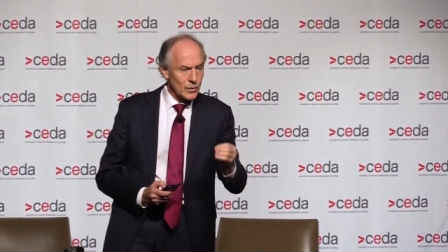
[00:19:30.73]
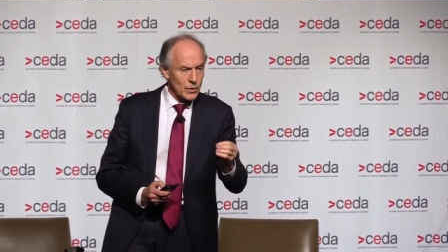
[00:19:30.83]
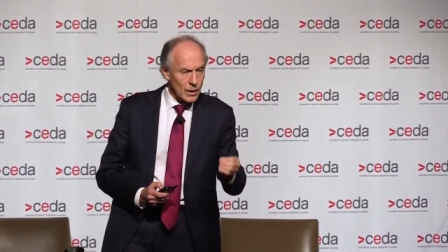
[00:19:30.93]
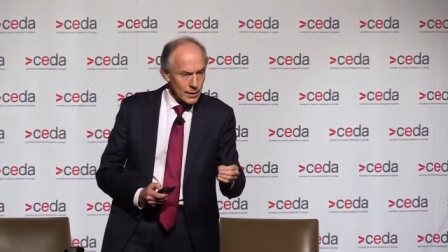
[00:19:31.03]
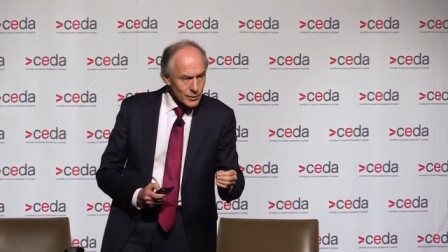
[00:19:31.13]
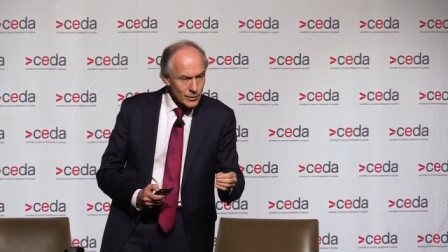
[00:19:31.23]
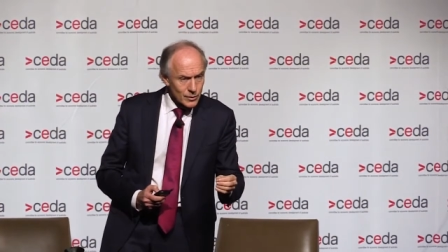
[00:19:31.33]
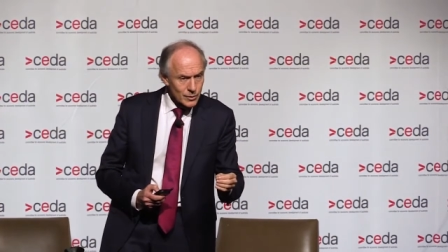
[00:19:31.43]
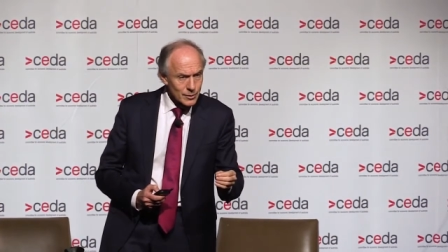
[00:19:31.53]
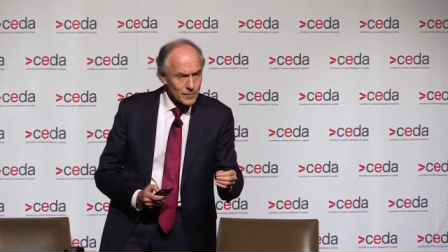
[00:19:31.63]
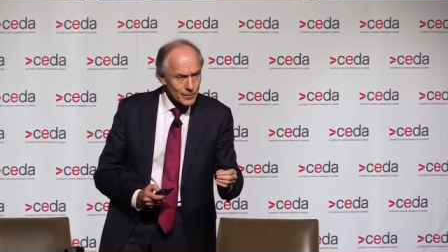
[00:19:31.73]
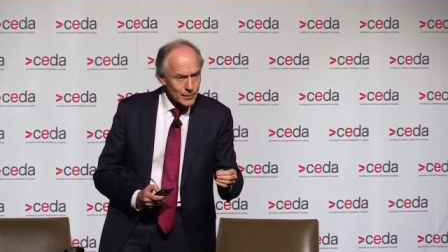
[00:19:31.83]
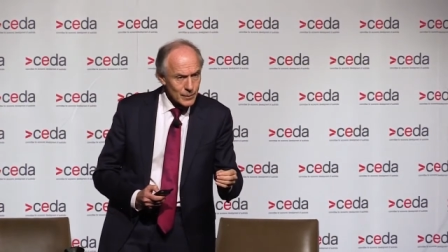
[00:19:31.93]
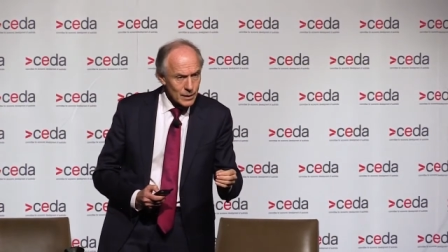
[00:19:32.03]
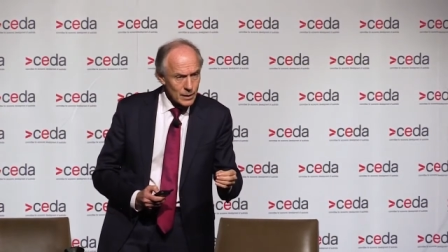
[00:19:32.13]
sites
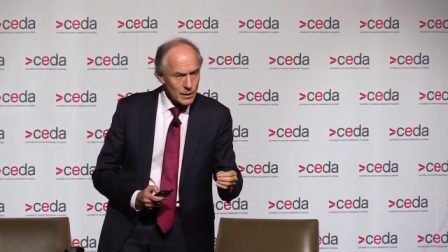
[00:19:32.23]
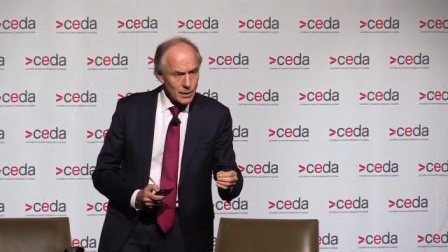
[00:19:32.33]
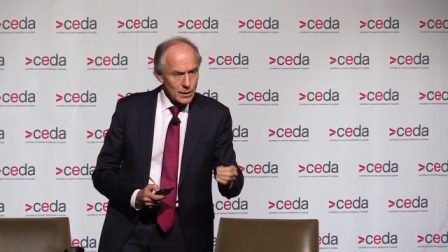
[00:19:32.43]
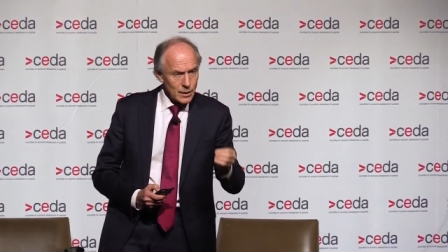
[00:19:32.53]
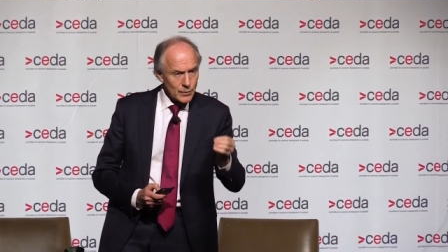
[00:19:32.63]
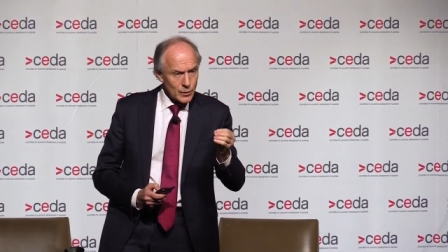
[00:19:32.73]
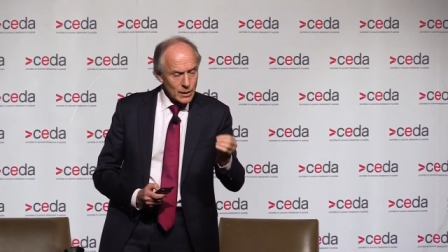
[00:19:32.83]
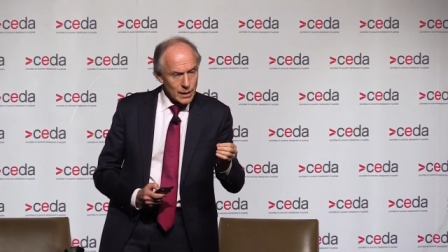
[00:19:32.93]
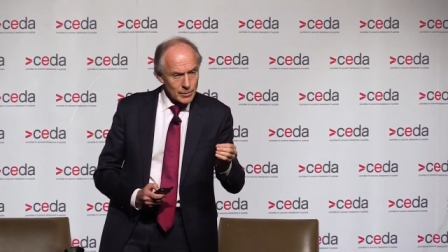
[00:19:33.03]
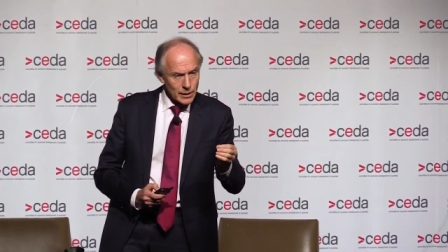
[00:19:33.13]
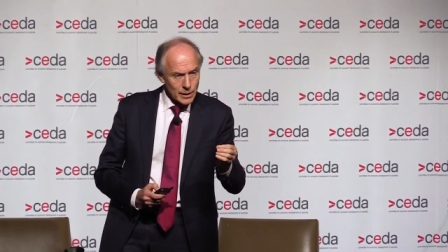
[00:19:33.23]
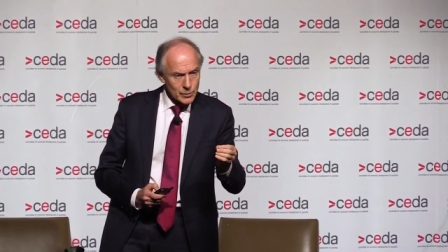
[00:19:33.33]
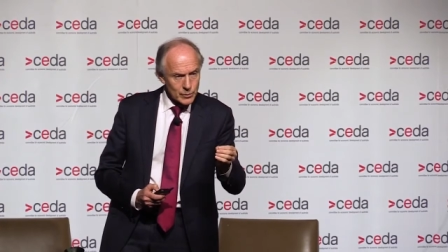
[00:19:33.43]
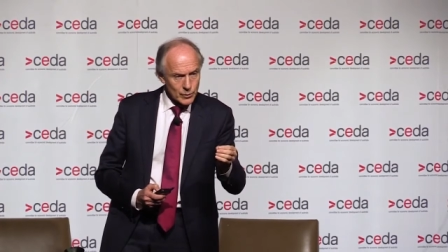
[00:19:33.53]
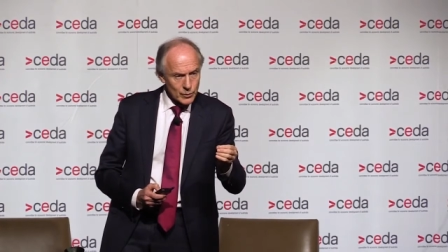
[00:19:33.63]
for carbon
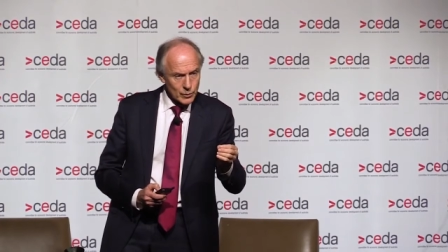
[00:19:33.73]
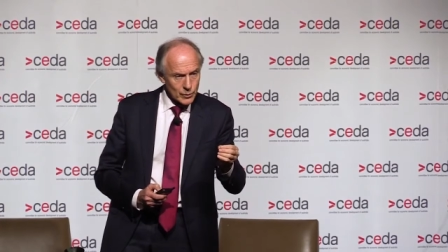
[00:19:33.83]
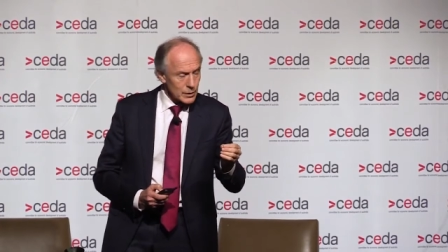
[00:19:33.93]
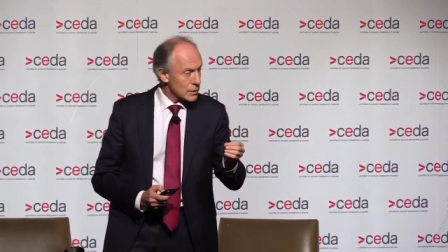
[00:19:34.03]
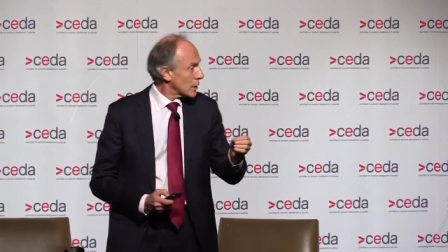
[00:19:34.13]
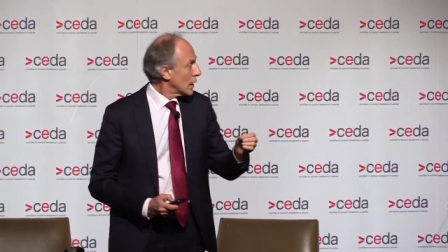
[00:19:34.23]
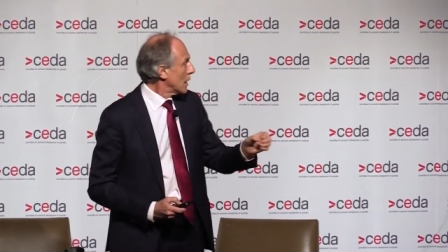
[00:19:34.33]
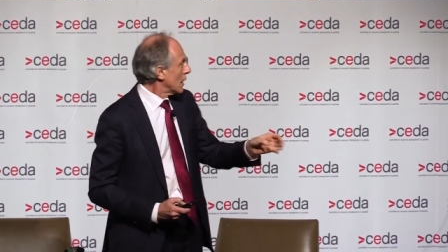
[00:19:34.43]
capture and storage.